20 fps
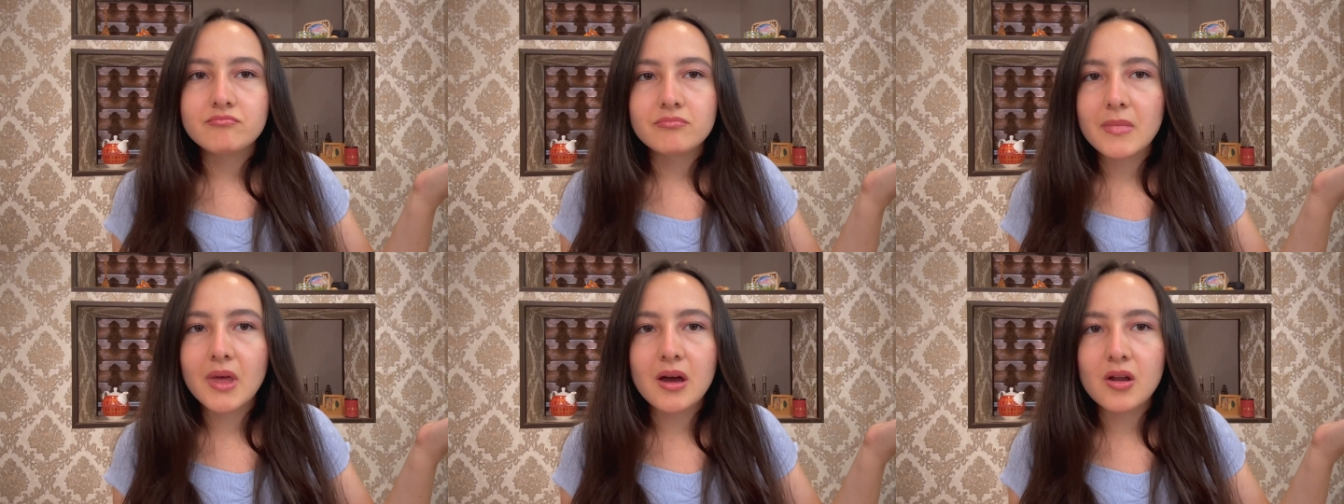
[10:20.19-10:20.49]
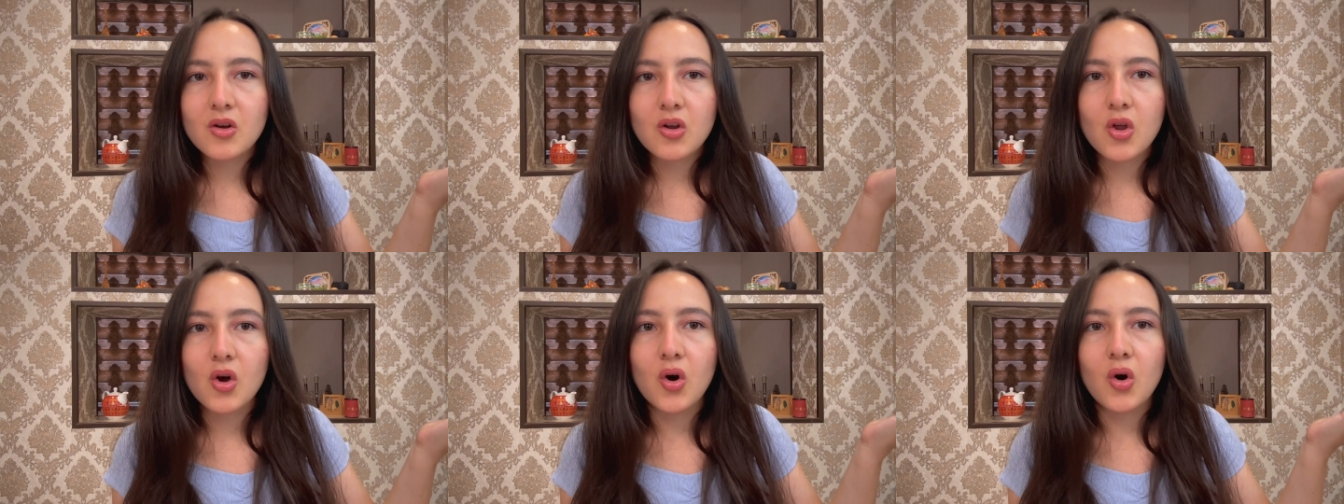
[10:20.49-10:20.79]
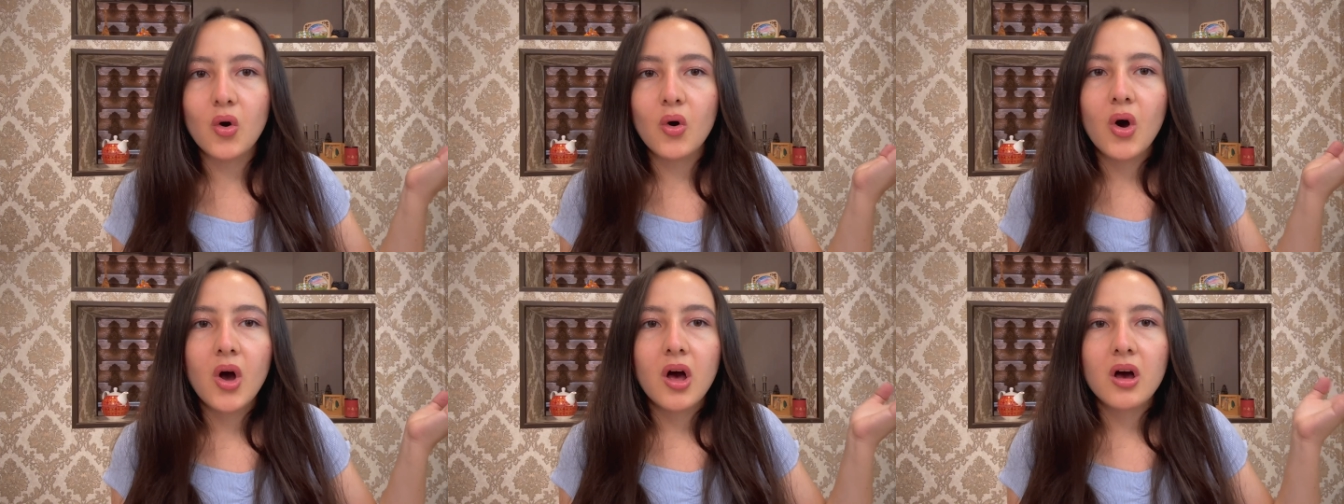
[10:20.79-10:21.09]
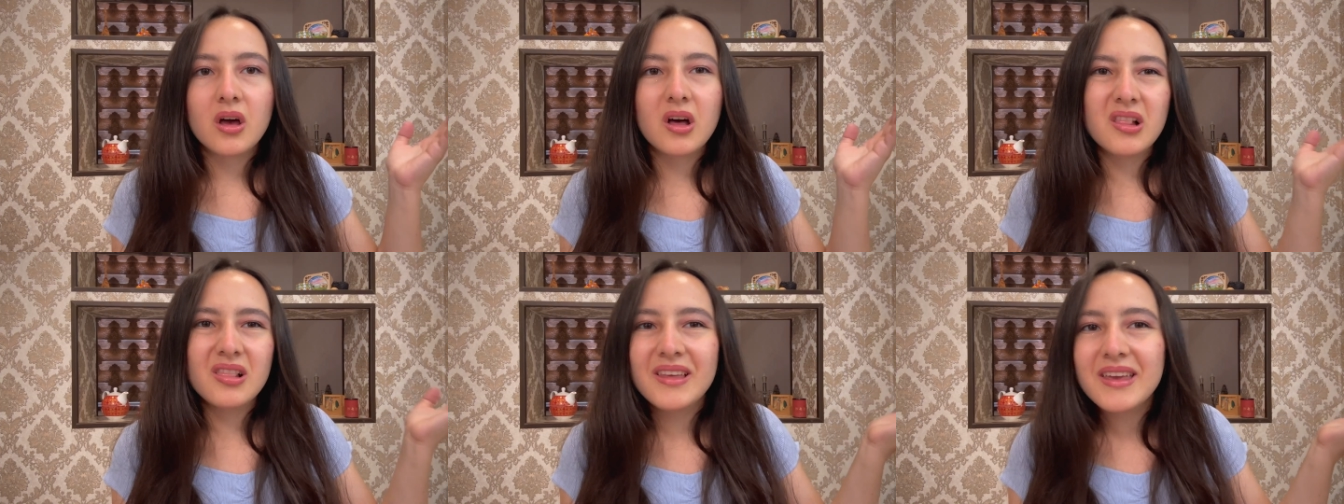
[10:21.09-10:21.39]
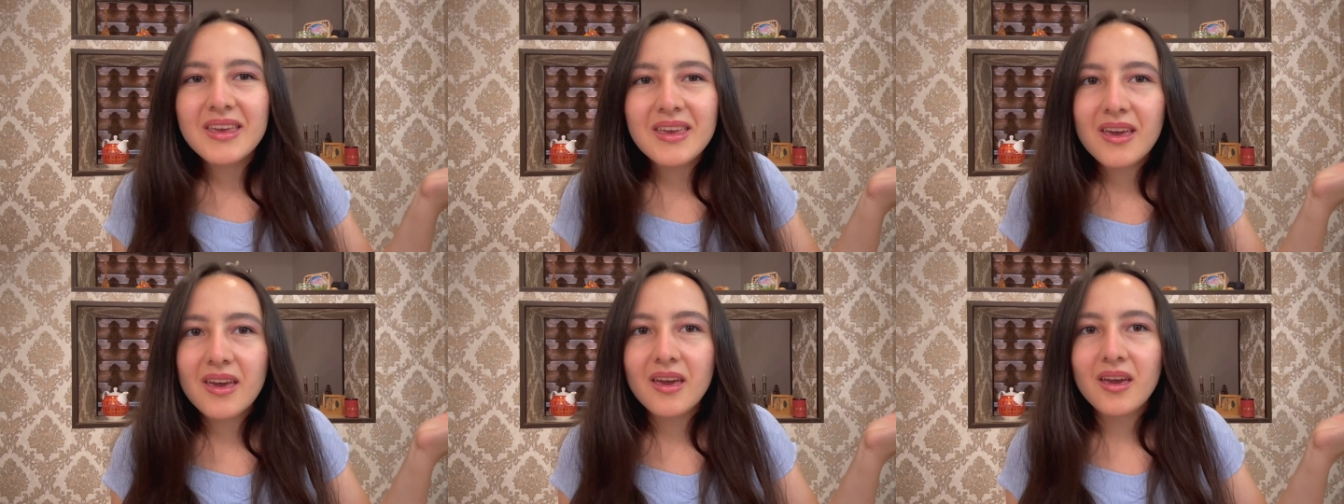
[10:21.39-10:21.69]
I don't know,
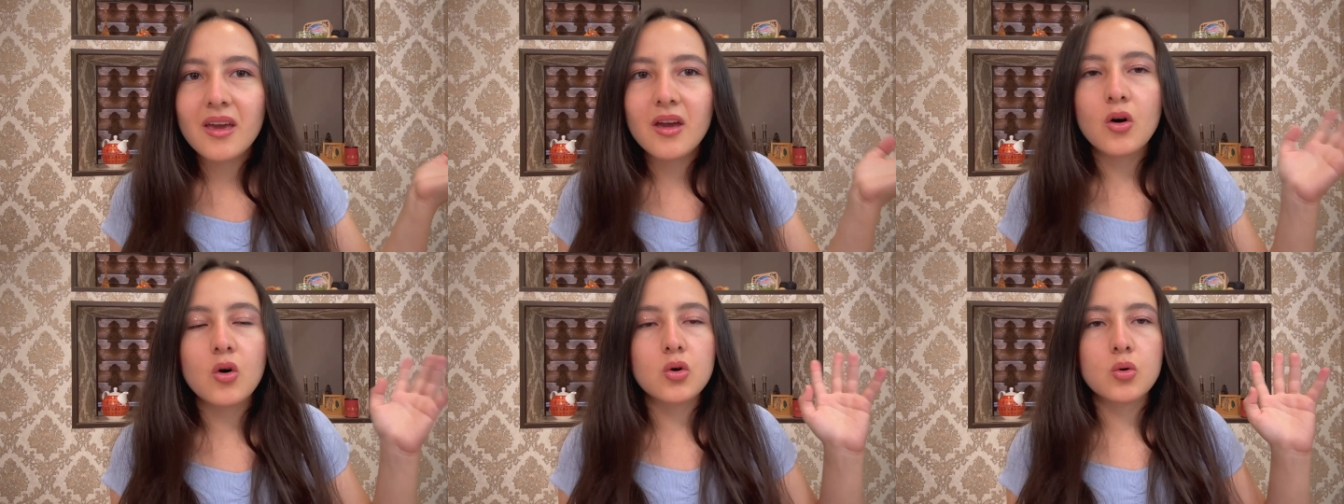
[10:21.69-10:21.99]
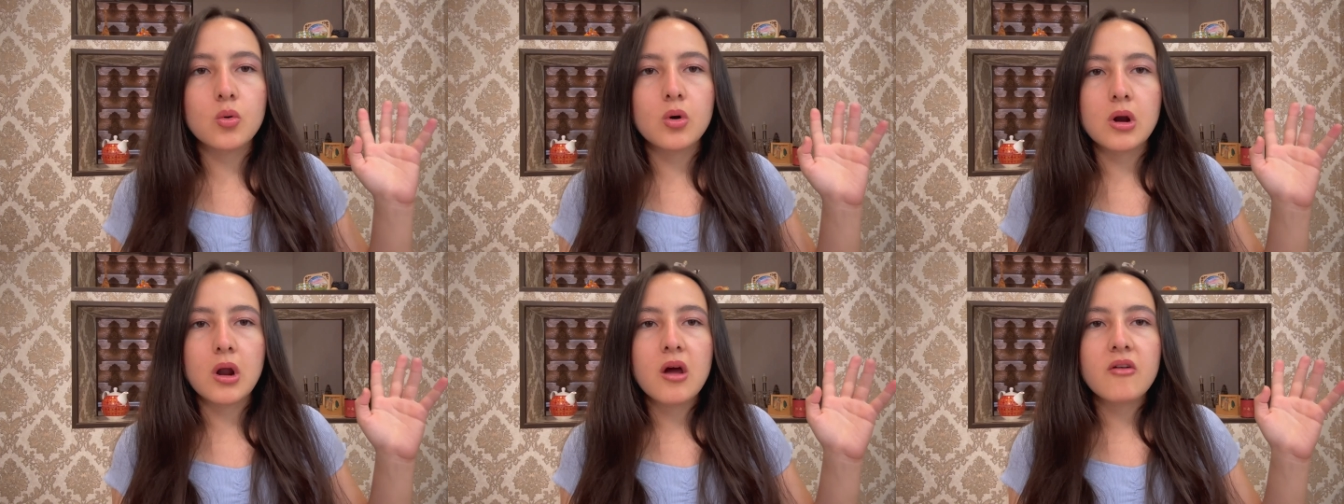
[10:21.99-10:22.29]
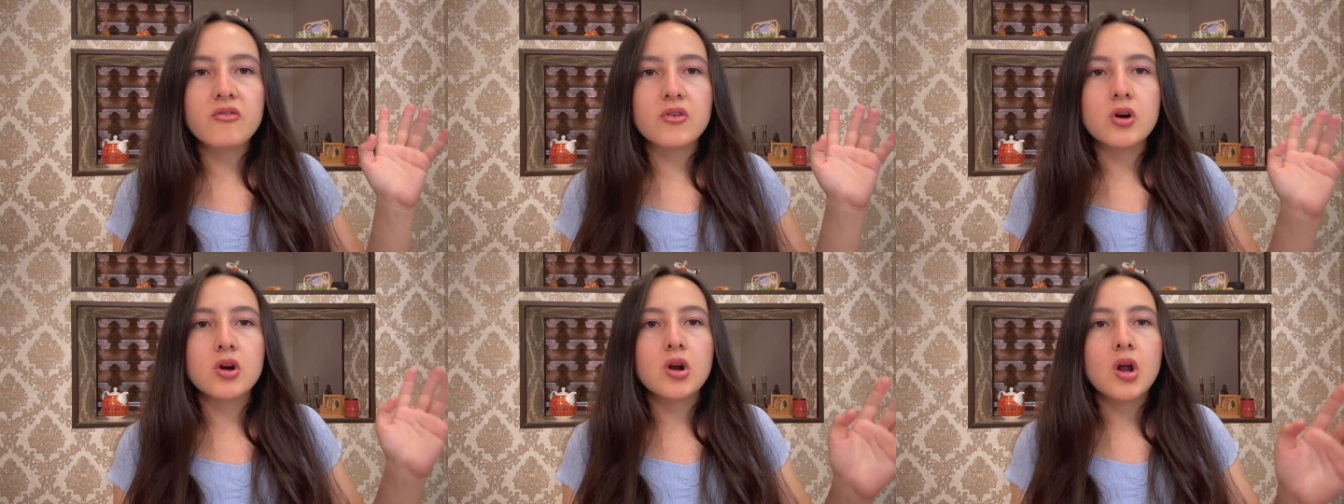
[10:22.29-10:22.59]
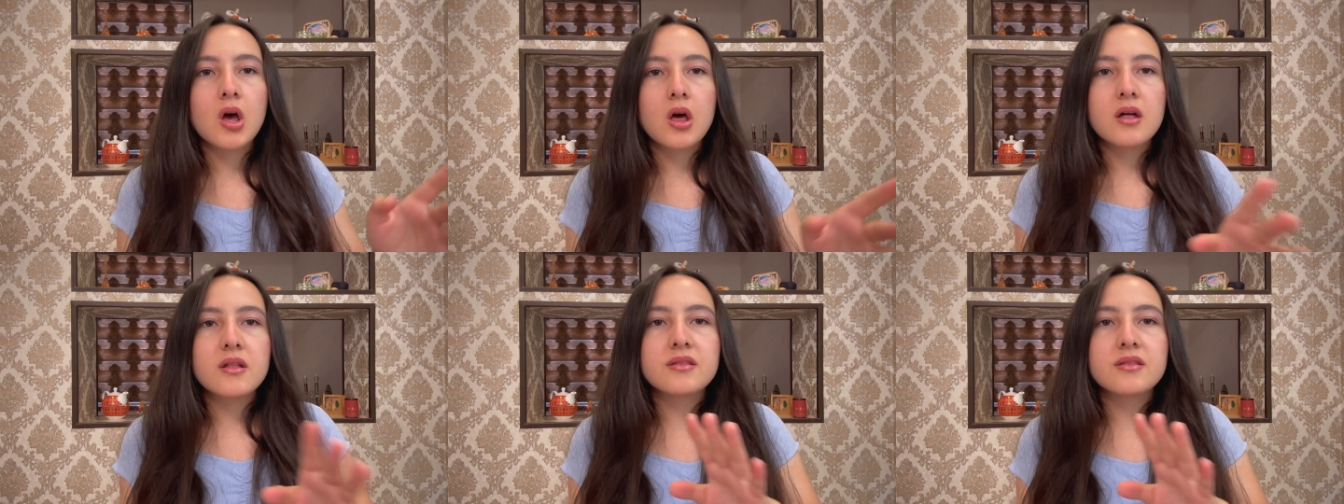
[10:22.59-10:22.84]
clingy or whatever.